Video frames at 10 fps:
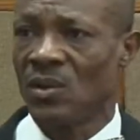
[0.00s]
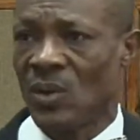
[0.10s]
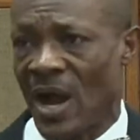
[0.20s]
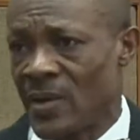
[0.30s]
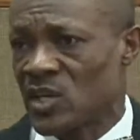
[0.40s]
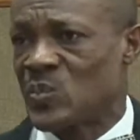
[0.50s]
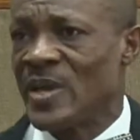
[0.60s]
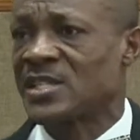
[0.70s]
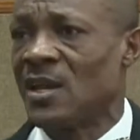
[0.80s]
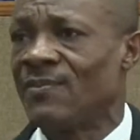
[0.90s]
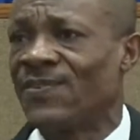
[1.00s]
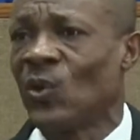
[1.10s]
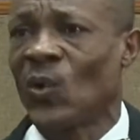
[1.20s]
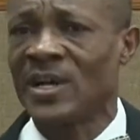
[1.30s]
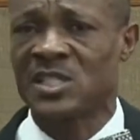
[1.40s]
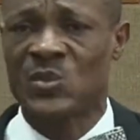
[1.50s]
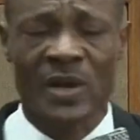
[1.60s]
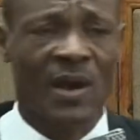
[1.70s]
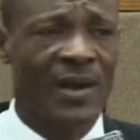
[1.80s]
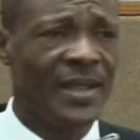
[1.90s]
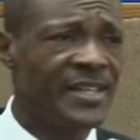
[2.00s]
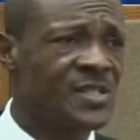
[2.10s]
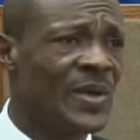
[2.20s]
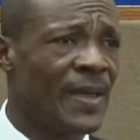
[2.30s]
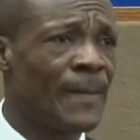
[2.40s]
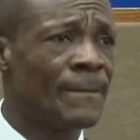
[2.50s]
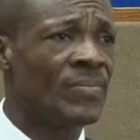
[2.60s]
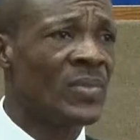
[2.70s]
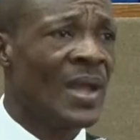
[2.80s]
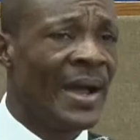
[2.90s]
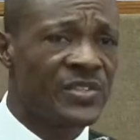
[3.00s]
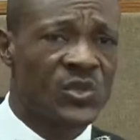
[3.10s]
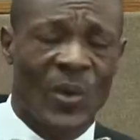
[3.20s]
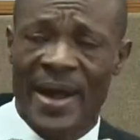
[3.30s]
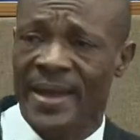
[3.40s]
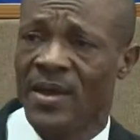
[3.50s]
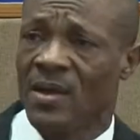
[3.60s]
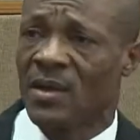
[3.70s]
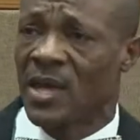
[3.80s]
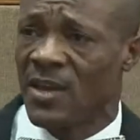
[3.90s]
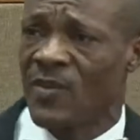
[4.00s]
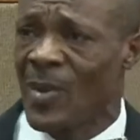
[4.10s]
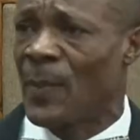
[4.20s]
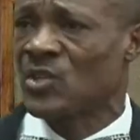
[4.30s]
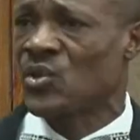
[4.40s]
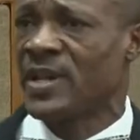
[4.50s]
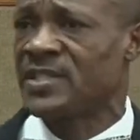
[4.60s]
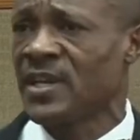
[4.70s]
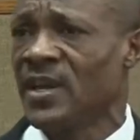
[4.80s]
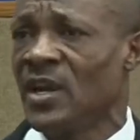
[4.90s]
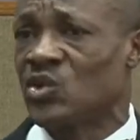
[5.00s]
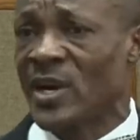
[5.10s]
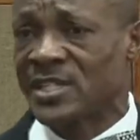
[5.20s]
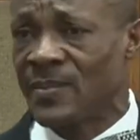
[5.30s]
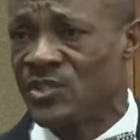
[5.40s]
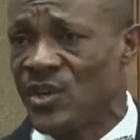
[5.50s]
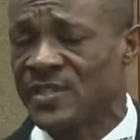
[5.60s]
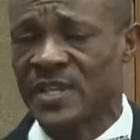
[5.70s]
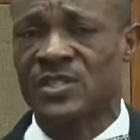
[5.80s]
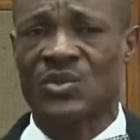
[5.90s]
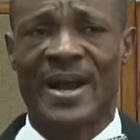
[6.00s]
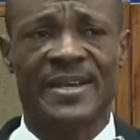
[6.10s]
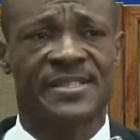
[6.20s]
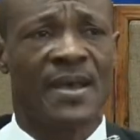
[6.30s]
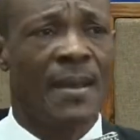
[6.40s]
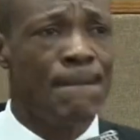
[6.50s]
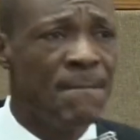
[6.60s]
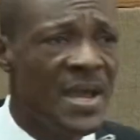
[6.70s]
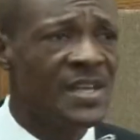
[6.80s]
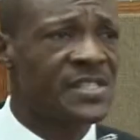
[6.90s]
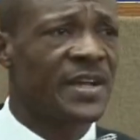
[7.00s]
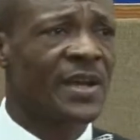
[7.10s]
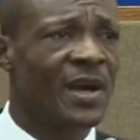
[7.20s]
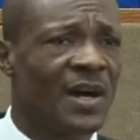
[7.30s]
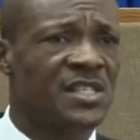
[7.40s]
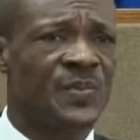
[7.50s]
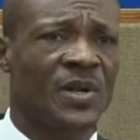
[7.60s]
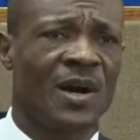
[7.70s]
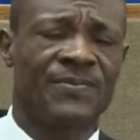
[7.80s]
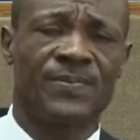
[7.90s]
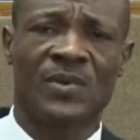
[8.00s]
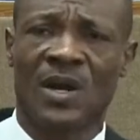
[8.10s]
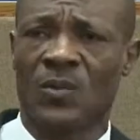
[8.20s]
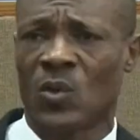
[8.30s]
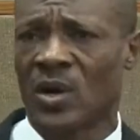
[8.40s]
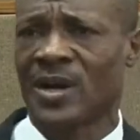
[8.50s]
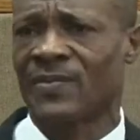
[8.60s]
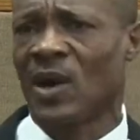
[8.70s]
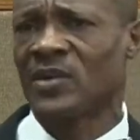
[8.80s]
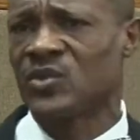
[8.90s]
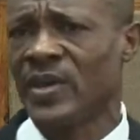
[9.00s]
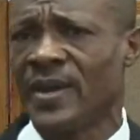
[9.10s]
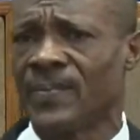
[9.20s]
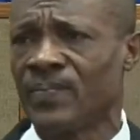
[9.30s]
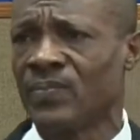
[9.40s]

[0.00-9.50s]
I just basically flow as the Spirit of God leads me. And so I gave him opportunity to accept Jesus Christ, minister the gospel of God, word of God to him.